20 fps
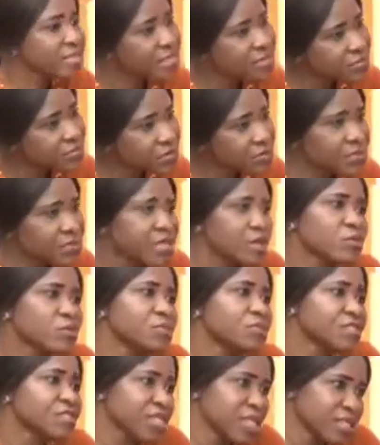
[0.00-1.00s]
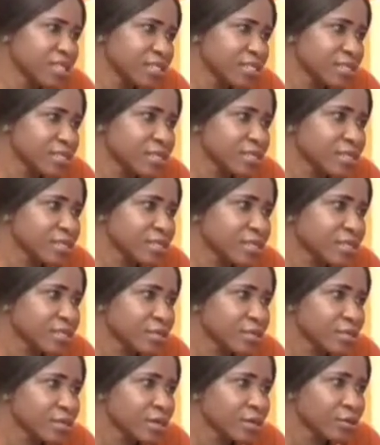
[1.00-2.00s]
see, maybe there will be changes.
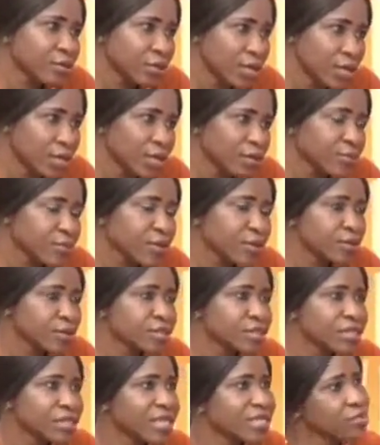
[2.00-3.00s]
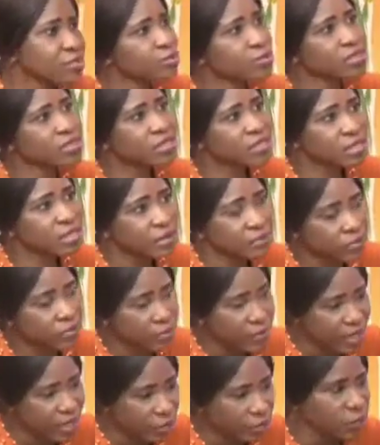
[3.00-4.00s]
You get it? Because let's do it
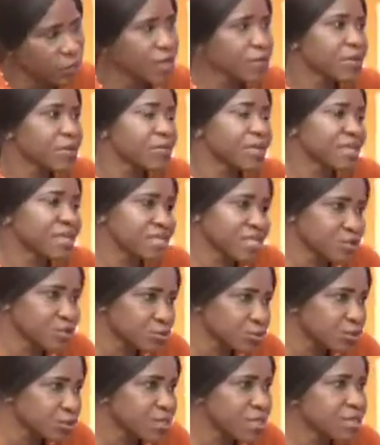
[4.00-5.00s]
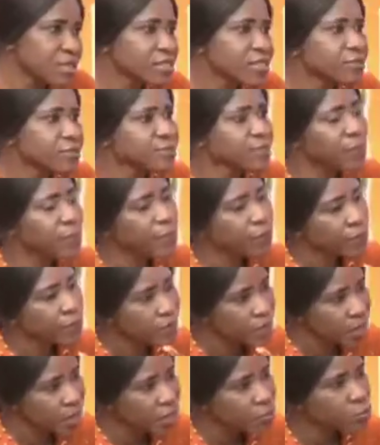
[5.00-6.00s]
like, okay, maybe let's say 2 years,
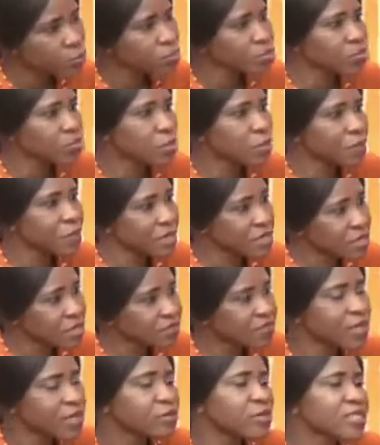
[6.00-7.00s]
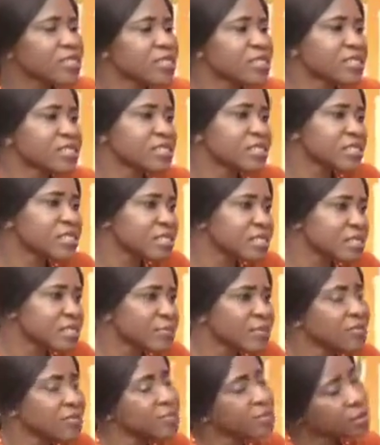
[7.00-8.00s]
then we'll stop and evaluate and see
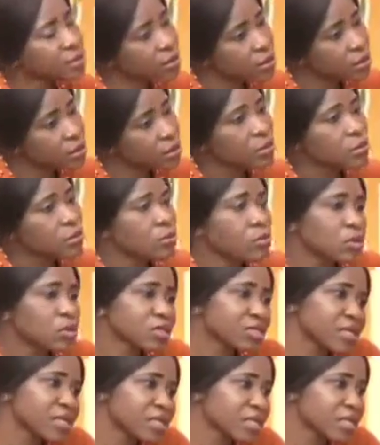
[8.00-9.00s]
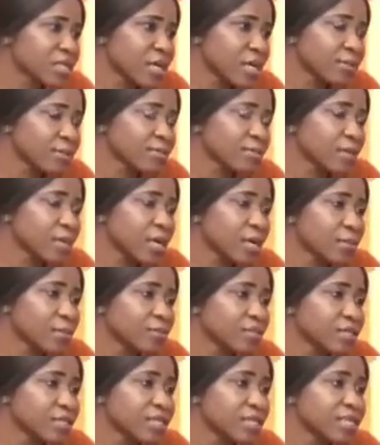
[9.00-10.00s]
maybe what has
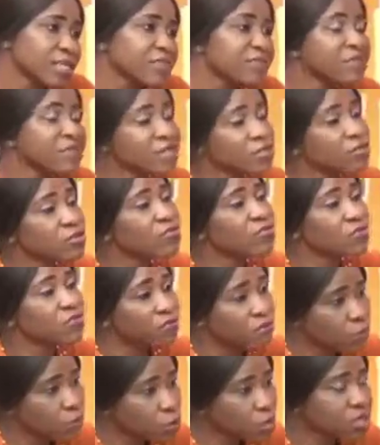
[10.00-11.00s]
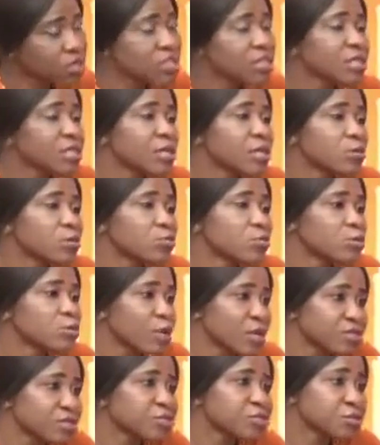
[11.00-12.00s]
the effect of what we
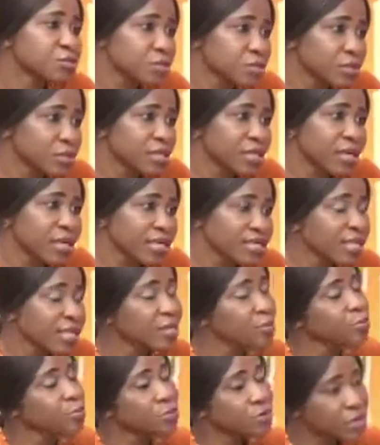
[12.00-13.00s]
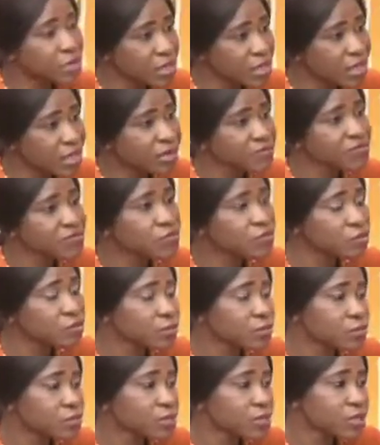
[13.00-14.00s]
went to do there. I think we really have to
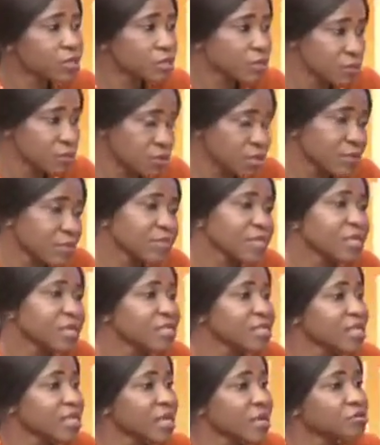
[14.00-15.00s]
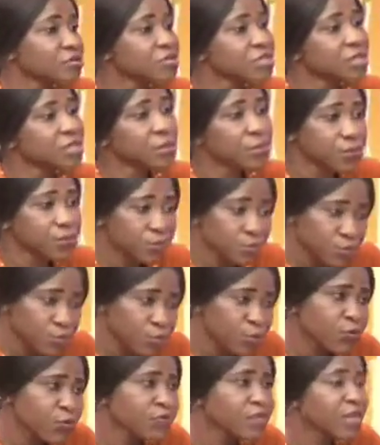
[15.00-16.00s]
do something as a country,
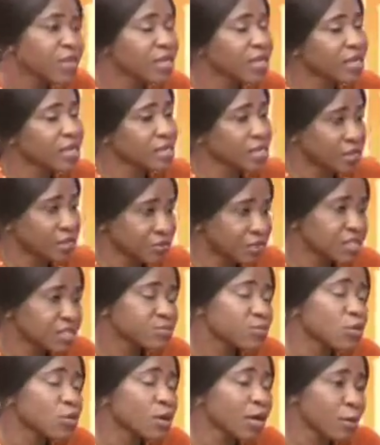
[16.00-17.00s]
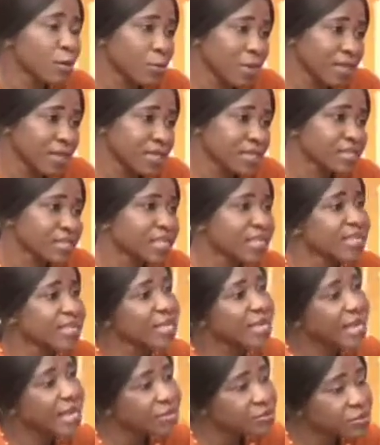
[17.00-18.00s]
move there and create more awareness and
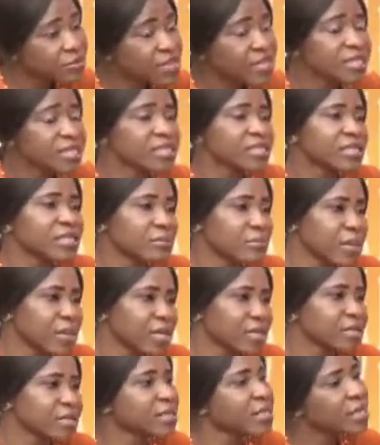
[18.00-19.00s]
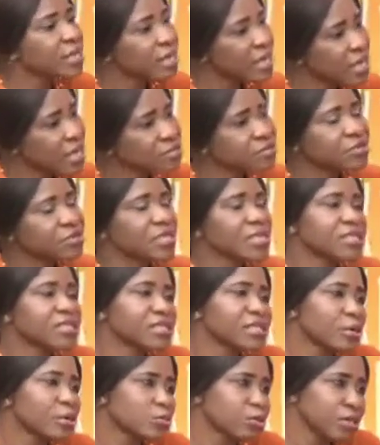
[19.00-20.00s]
educate the men, educate
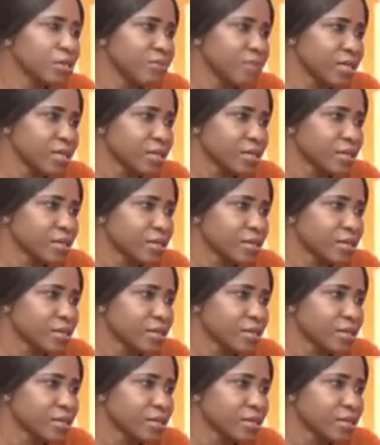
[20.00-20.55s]
the women.